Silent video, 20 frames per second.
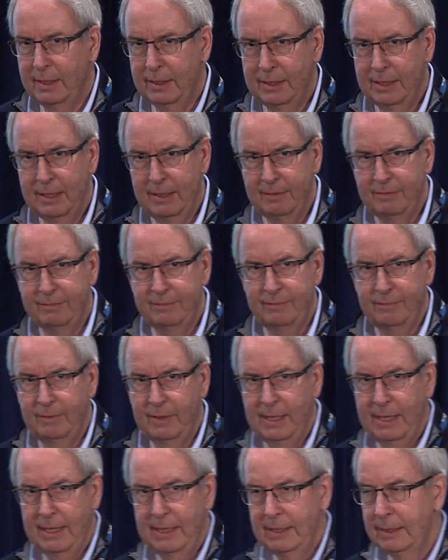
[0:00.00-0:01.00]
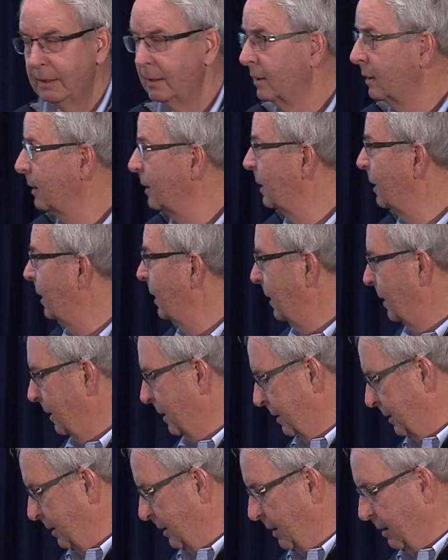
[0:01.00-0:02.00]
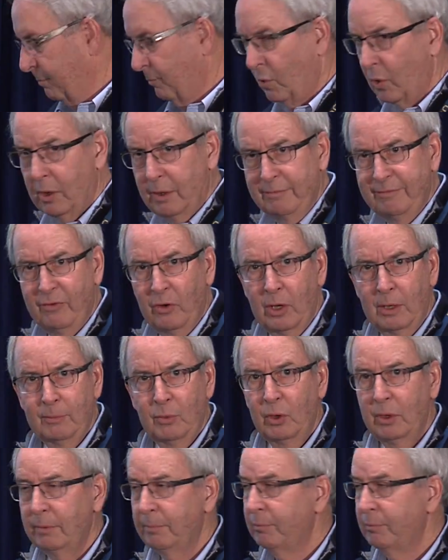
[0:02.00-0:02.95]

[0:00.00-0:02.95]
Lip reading: give a more formal